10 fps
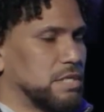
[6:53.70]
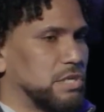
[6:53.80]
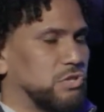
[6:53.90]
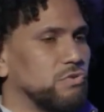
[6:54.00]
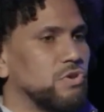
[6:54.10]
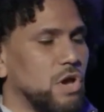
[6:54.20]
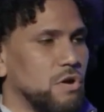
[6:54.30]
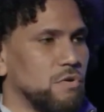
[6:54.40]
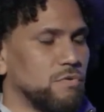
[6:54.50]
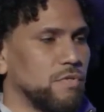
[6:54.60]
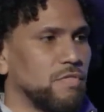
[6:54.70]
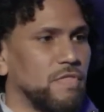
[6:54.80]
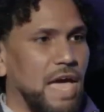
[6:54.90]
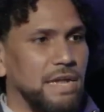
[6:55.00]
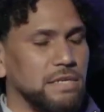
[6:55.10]
did you know
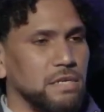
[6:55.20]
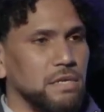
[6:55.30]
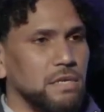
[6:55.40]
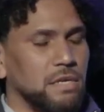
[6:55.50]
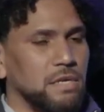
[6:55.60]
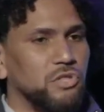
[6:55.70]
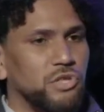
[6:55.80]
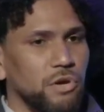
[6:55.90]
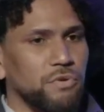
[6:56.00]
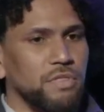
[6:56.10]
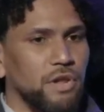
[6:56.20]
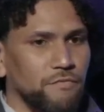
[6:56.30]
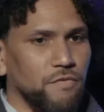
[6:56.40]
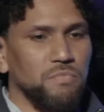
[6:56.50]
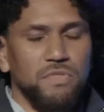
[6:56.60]
that children that are
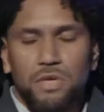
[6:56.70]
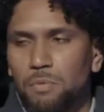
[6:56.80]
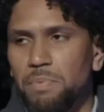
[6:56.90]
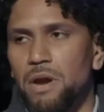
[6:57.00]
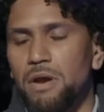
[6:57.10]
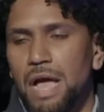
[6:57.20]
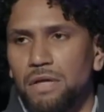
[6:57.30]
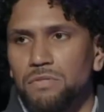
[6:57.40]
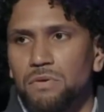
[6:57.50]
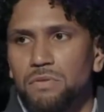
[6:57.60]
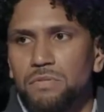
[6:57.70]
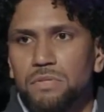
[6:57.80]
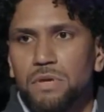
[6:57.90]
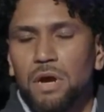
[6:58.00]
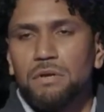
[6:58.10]
from single-parent
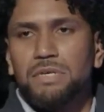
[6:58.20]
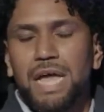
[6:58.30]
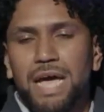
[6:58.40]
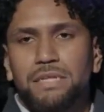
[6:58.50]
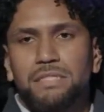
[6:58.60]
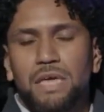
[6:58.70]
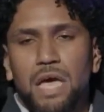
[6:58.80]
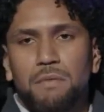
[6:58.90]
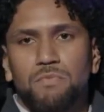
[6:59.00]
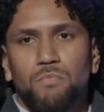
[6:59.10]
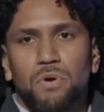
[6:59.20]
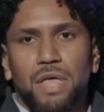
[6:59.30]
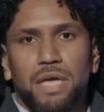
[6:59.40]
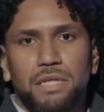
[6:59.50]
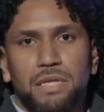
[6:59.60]
households are 9 times more
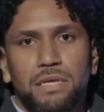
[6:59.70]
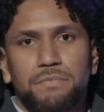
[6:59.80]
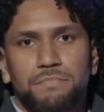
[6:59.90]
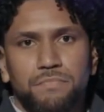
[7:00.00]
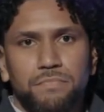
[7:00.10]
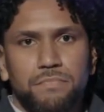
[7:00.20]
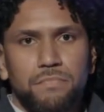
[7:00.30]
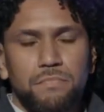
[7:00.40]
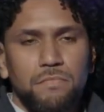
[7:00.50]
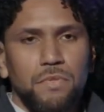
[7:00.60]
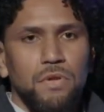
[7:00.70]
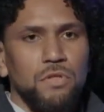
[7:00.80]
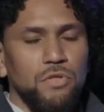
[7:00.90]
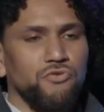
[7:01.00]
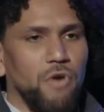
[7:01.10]
likely
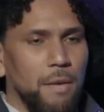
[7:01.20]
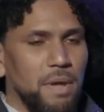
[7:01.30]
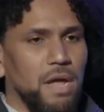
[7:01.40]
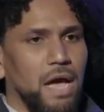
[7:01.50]
to drop out of